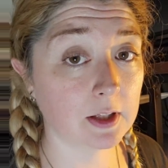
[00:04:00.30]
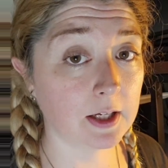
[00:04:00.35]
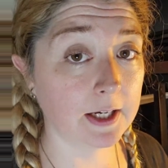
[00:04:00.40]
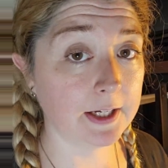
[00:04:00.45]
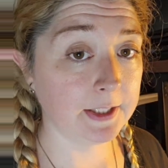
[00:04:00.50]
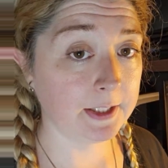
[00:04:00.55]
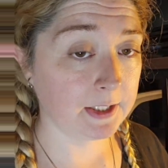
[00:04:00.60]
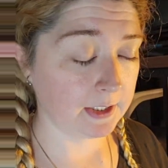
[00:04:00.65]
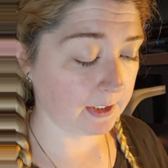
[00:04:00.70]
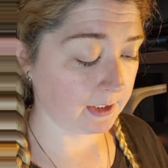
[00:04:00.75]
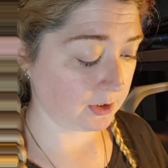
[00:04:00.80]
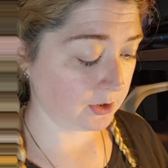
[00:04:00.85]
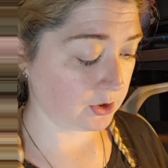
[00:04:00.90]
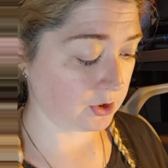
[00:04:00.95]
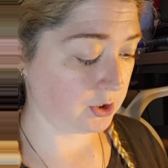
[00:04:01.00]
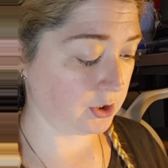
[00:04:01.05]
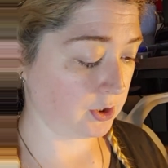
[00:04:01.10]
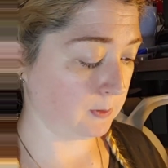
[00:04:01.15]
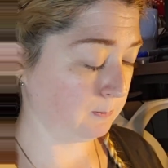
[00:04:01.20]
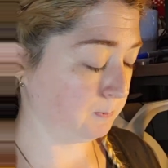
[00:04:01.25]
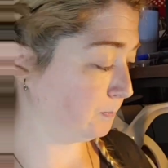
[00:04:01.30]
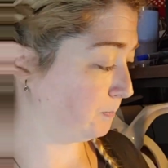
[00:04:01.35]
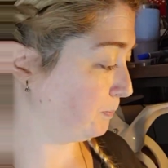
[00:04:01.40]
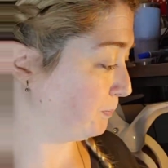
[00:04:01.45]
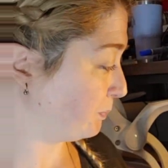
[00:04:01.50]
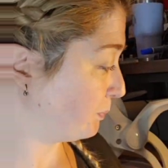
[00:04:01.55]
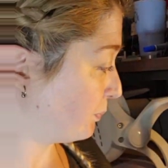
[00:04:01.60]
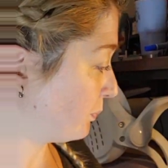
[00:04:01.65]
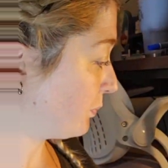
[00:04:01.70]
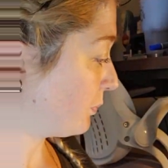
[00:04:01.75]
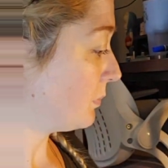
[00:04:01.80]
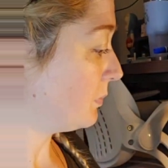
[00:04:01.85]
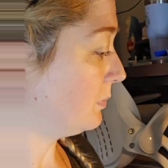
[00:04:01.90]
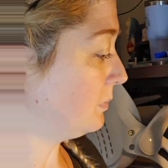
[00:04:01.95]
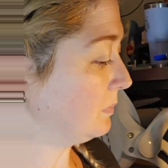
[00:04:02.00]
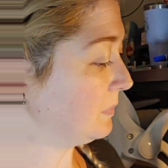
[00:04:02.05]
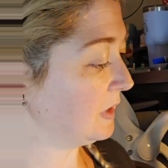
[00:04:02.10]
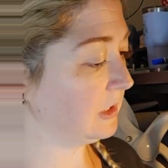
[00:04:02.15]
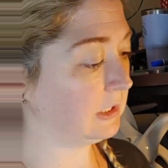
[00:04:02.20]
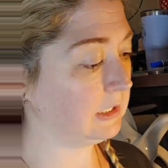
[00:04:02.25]
line hitch,
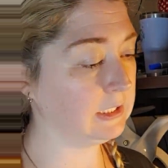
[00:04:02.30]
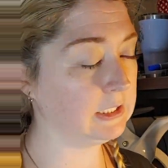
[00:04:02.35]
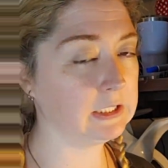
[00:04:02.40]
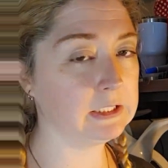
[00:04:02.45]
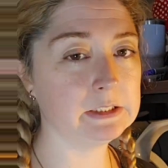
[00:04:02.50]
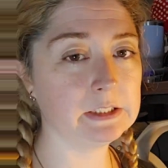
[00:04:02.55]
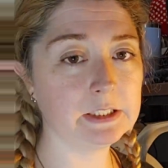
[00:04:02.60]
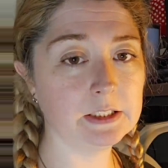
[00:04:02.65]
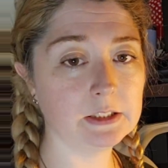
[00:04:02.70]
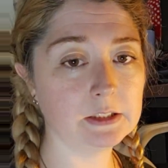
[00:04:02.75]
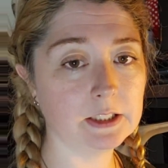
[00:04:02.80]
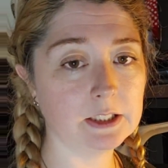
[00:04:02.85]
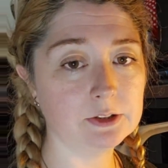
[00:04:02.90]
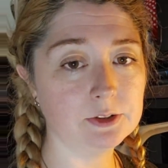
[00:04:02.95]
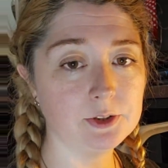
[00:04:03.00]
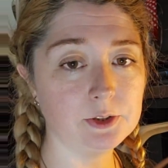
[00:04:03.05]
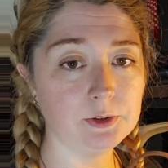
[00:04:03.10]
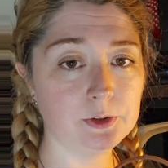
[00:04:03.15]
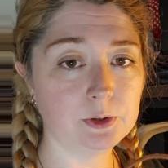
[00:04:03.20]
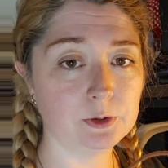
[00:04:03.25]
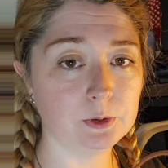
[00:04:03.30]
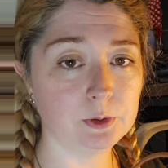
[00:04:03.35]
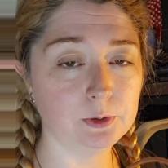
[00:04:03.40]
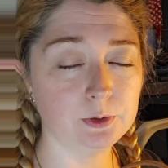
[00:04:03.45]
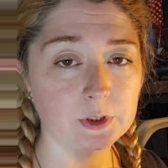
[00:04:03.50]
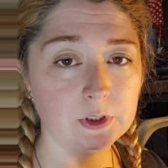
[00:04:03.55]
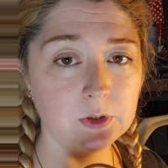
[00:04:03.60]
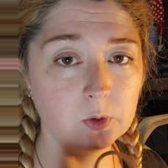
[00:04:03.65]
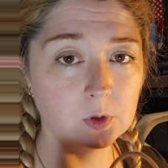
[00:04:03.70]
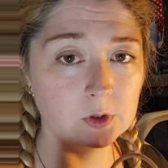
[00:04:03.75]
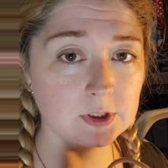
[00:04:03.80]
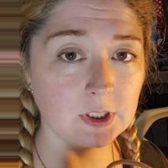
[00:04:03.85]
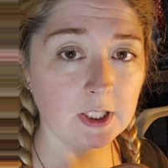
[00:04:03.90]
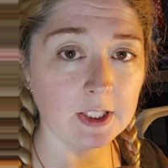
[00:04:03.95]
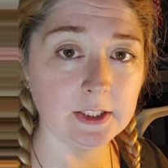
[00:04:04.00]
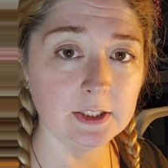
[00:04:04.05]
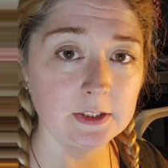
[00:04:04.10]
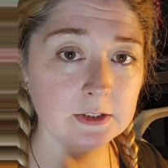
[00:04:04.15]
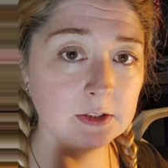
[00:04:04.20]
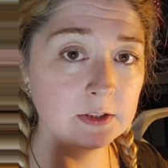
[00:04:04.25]
and it allows you to loosen or
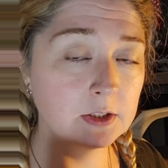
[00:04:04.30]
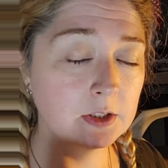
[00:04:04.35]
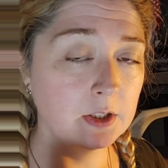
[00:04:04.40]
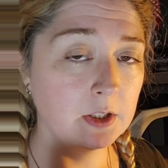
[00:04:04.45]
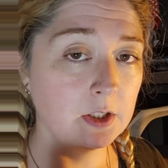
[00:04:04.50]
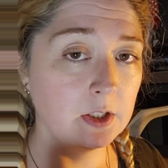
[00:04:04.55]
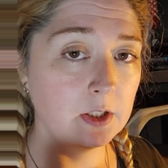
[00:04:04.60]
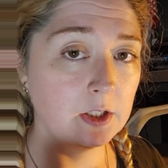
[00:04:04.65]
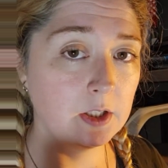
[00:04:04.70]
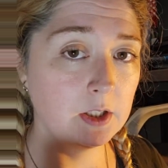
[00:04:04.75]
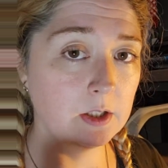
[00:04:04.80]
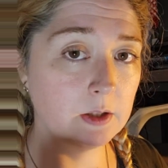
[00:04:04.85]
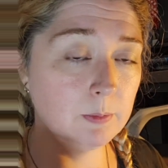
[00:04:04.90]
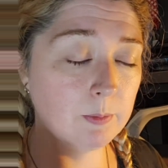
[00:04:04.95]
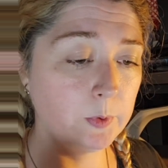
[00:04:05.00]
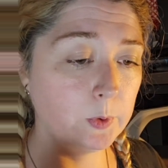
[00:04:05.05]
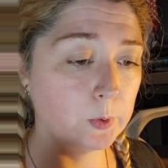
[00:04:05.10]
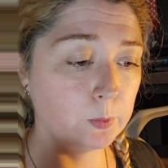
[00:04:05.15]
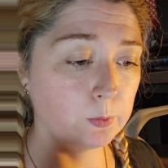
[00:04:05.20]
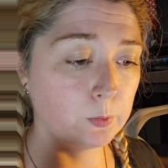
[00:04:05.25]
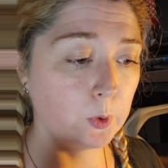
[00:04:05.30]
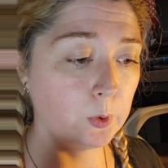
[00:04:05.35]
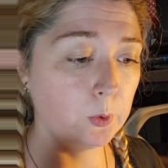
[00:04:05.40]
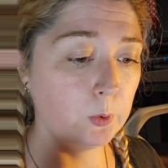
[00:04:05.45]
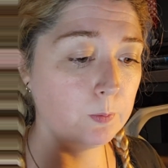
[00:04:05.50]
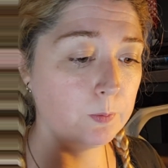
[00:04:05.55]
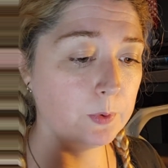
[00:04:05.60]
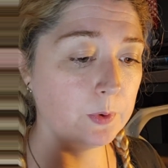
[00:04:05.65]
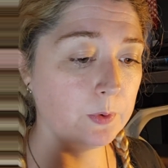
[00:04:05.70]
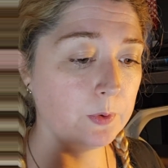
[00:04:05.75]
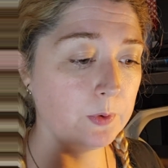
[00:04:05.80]
tighten your rope.